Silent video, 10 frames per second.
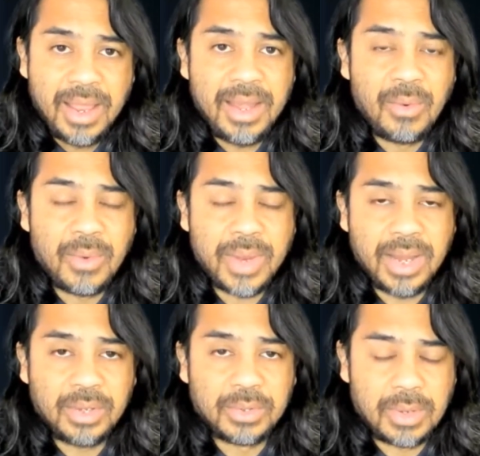And look at
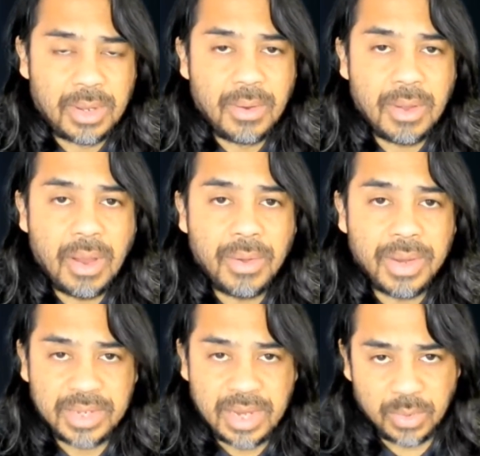this, so go
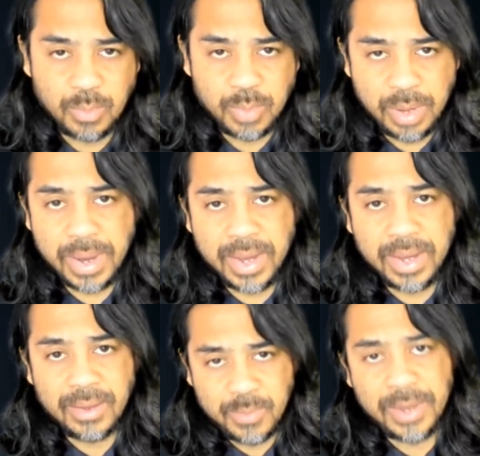and shut who pie
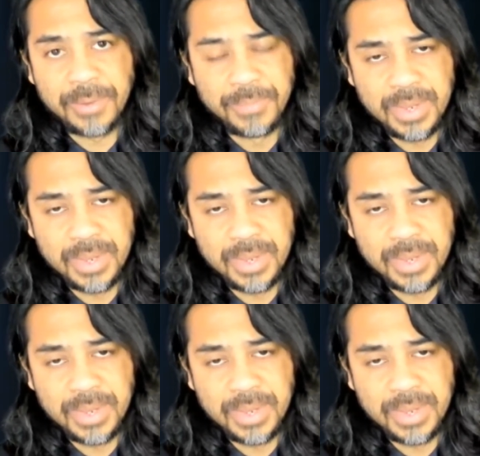by Hoba.